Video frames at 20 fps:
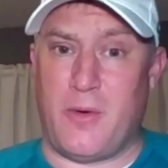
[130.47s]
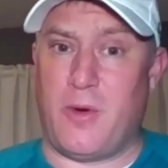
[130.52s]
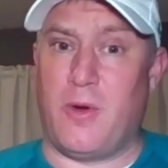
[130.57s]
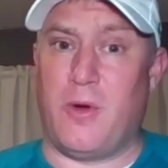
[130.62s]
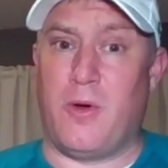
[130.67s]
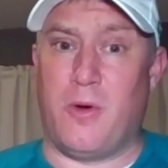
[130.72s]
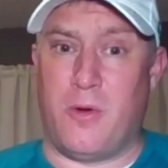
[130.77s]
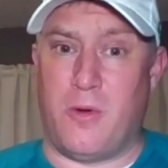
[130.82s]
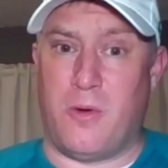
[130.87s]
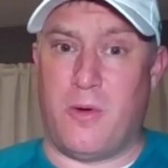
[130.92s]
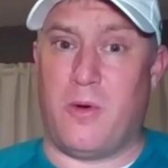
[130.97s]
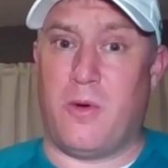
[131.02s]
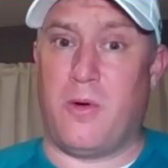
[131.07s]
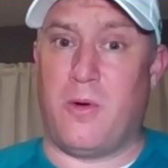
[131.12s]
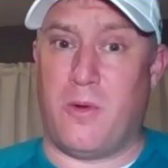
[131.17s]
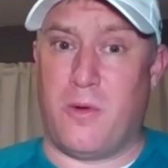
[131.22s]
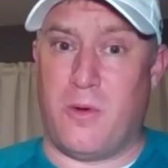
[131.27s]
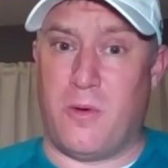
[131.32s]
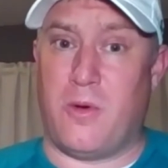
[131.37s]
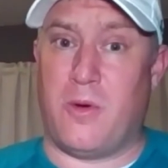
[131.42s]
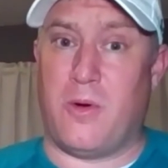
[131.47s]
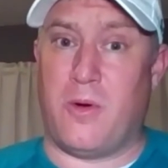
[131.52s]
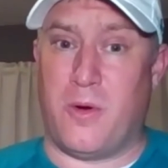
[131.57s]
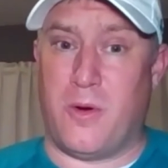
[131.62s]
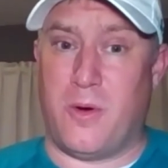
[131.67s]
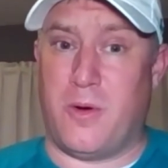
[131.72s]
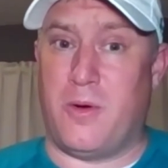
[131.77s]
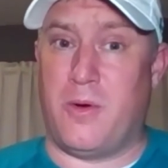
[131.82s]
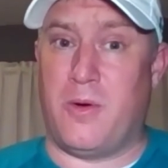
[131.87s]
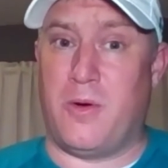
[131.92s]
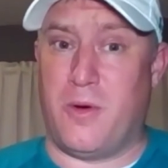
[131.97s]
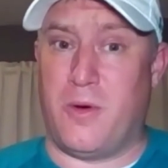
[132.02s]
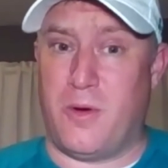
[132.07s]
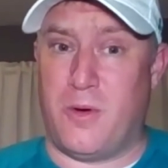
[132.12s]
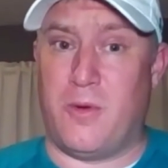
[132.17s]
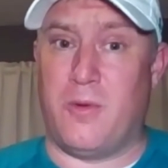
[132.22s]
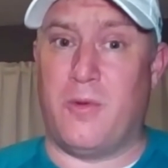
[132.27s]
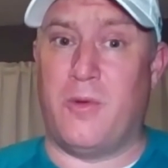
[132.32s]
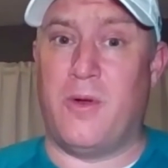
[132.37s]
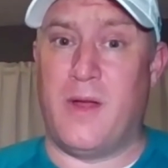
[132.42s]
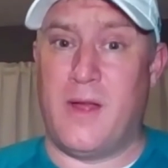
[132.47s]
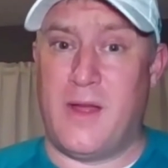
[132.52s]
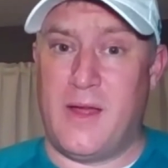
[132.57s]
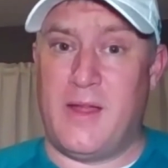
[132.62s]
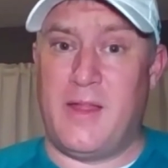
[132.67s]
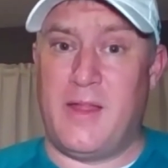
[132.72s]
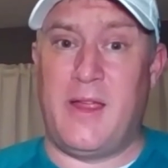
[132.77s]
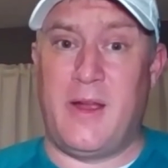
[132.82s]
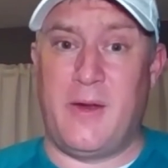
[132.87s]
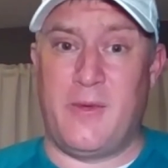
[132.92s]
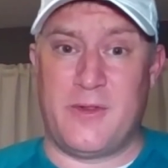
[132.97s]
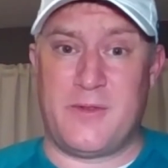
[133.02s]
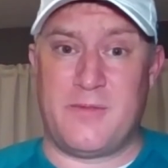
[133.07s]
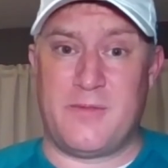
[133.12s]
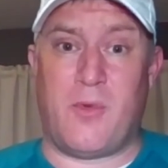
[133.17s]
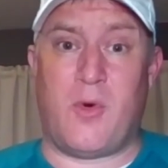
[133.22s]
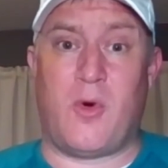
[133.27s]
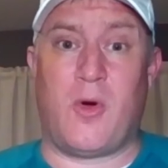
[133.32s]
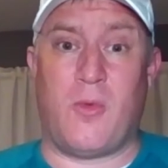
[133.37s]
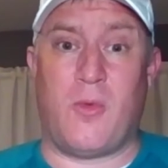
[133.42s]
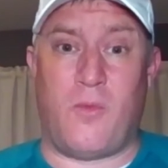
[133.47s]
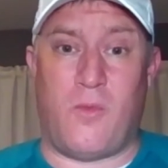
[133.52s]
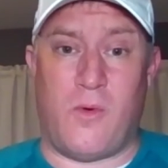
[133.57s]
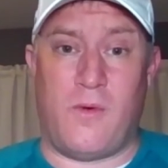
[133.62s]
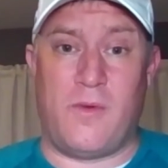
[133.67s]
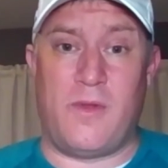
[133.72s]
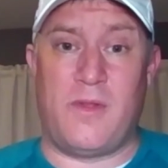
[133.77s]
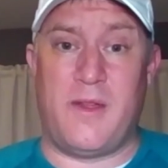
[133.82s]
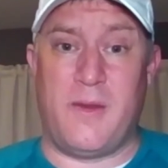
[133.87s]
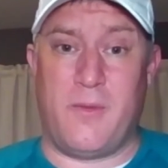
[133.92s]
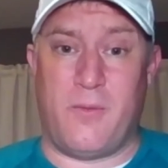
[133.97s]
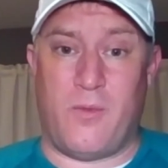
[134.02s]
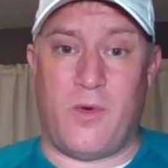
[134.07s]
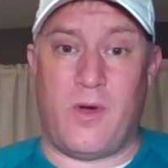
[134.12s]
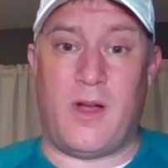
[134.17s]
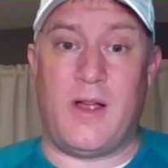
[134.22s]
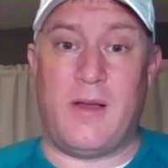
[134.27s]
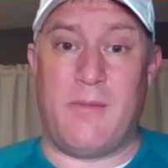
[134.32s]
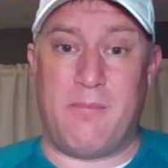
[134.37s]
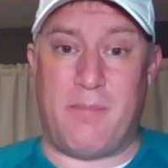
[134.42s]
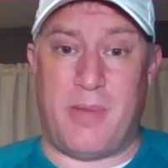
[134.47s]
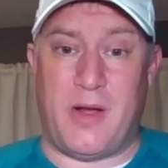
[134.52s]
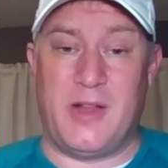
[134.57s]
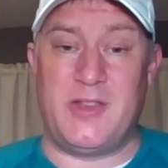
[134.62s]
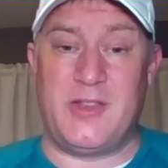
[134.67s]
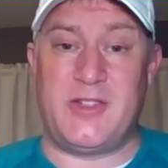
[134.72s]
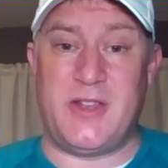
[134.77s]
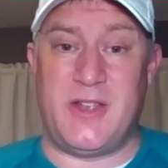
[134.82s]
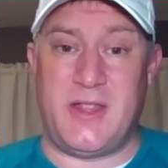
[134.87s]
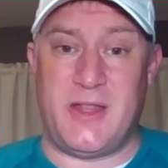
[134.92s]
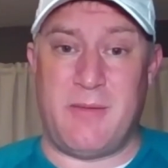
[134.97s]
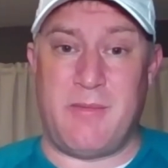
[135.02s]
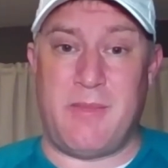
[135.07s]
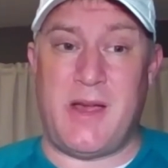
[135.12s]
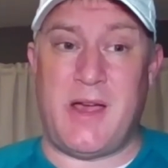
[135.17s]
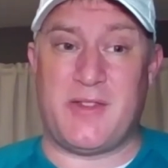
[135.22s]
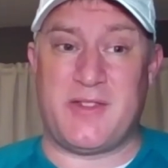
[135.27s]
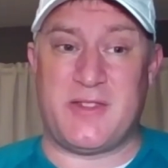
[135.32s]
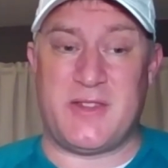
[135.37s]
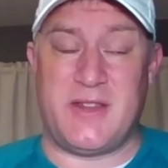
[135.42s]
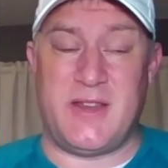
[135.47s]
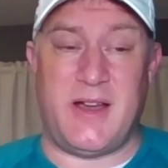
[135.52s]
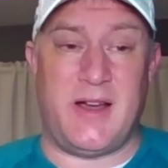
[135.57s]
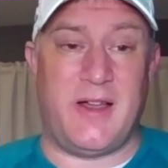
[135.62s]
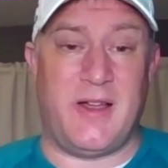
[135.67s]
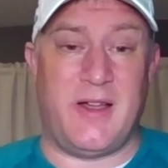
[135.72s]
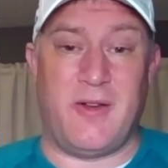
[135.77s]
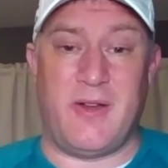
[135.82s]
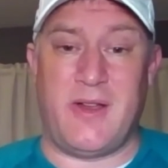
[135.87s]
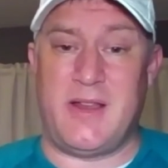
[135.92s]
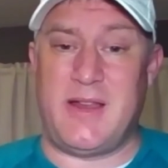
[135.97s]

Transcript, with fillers: oh, oh, oh, oh there was more than one punch in the mouth scenario.